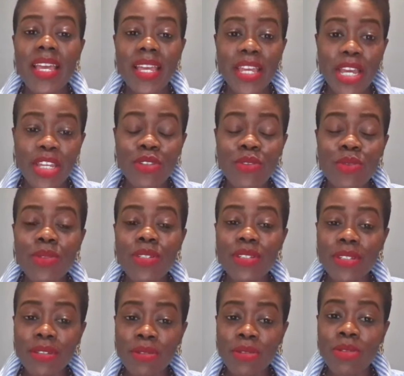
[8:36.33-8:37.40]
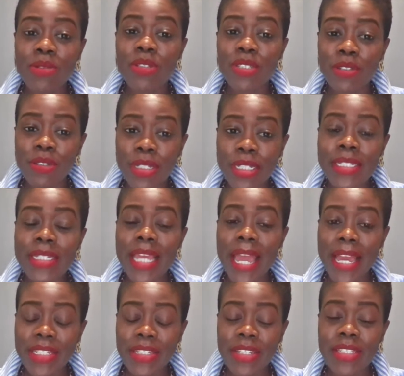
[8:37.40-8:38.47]
You need to
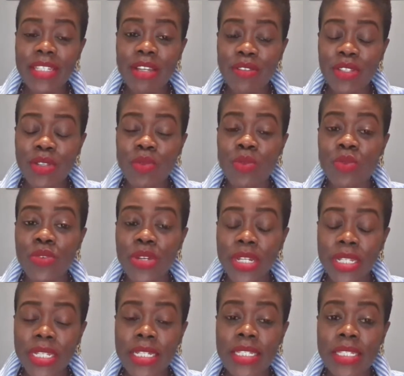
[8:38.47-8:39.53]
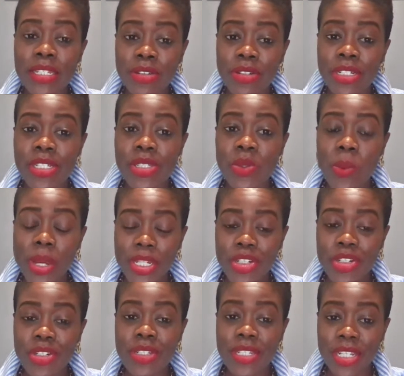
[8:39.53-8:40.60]
ask yourself some really serious
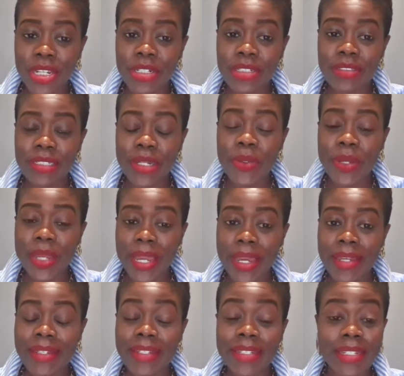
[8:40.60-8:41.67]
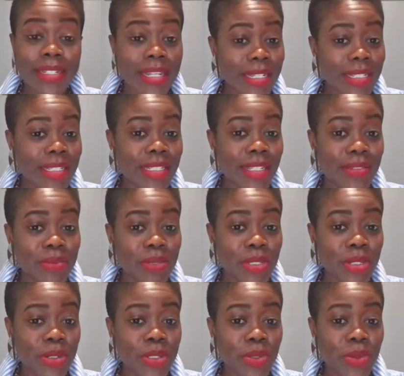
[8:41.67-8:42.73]
questions here. Okay, you need to ask yourself some
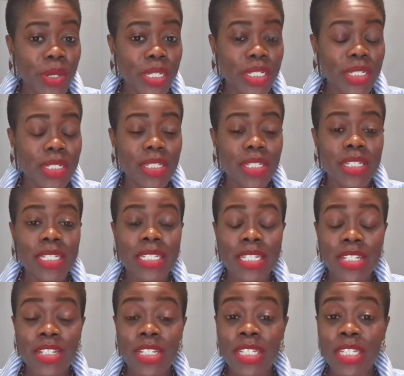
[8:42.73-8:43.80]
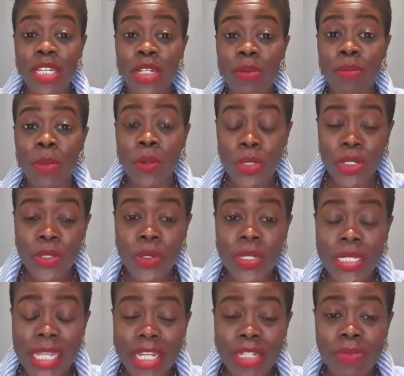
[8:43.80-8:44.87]
serious questions. Is this just an emotional
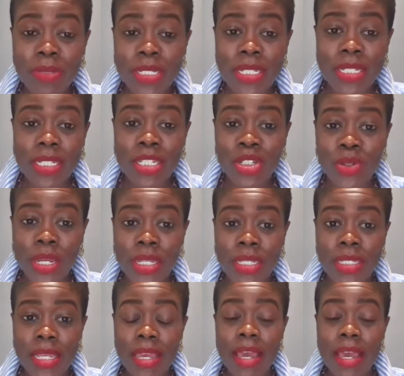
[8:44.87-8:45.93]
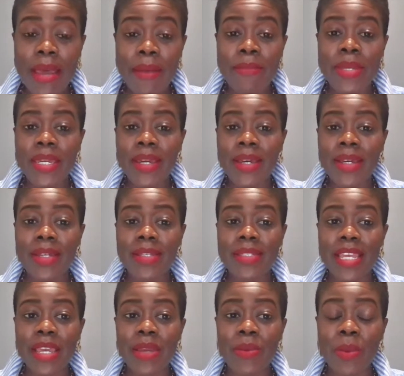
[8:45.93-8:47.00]
attachment to this dress because
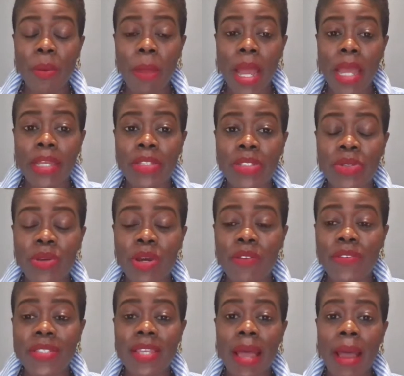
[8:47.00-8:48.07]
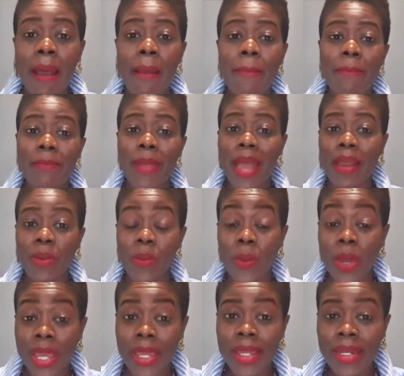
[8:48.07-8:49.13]
it reminds you of a time back
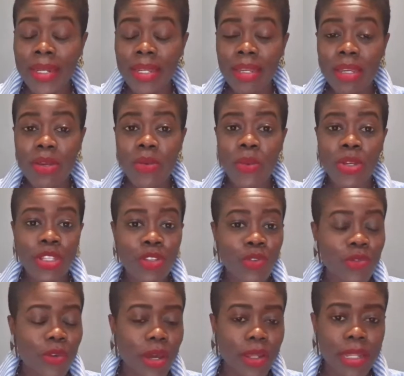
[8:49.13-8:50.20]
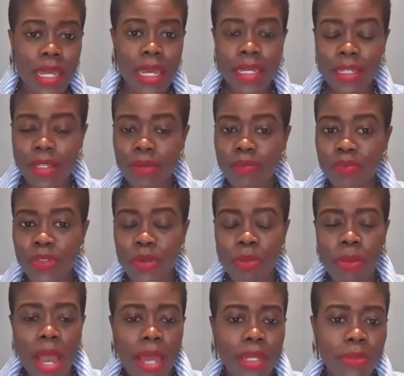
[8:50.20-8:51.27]
when you felt like your
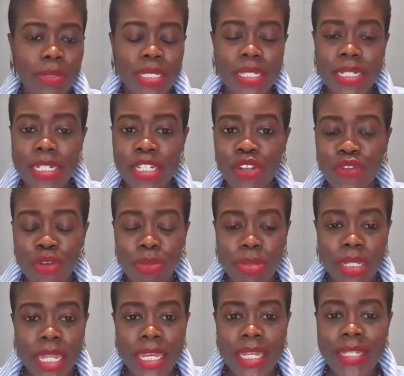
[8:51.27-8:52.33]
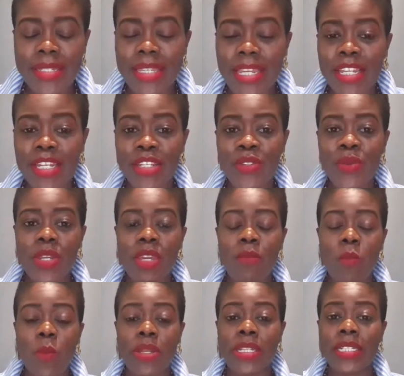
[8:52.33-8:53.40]
body was in a different place and you keep
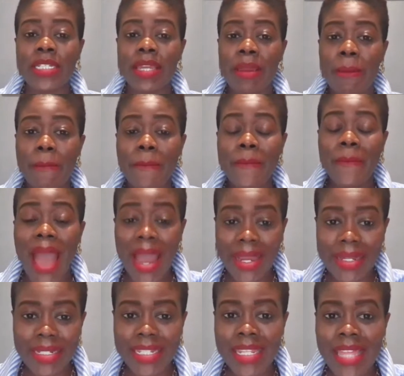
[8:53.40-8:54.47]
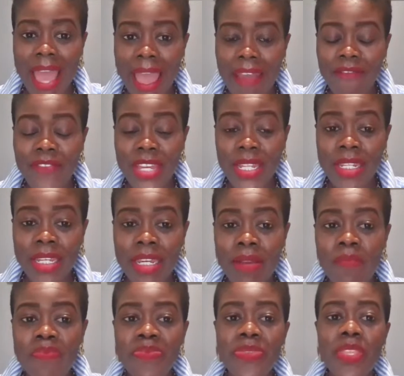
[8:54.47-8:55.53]
wanting to get back to that feeling,
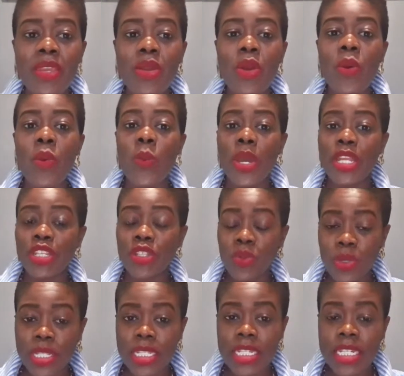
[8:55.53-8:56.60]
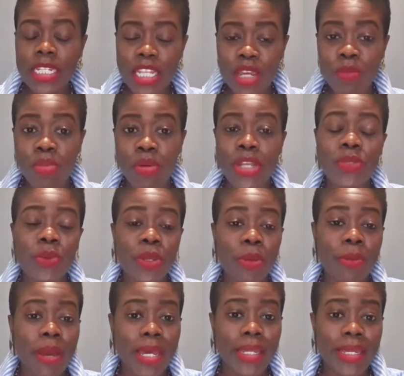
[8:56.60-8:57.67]
when you really need to embrace where your
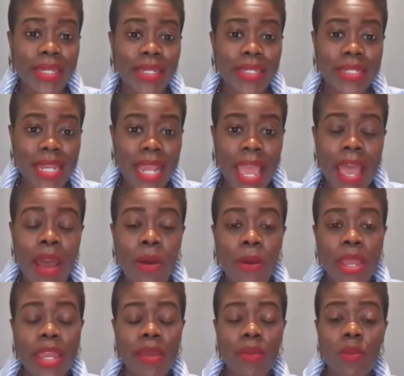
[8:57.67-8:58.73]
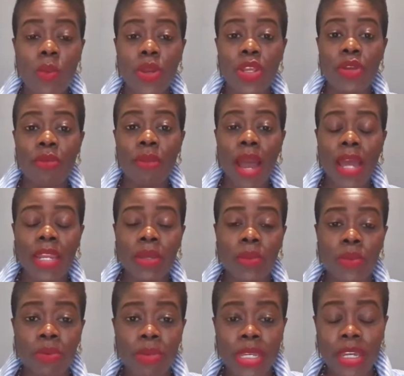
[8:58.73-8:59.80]
body is now and what your body
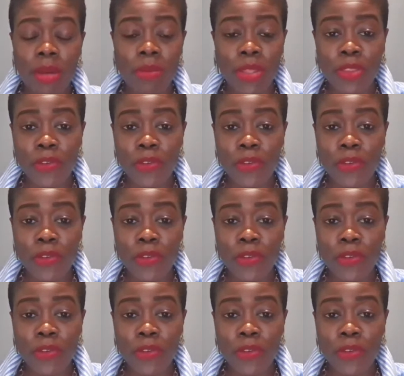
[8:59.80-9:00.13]
will become in the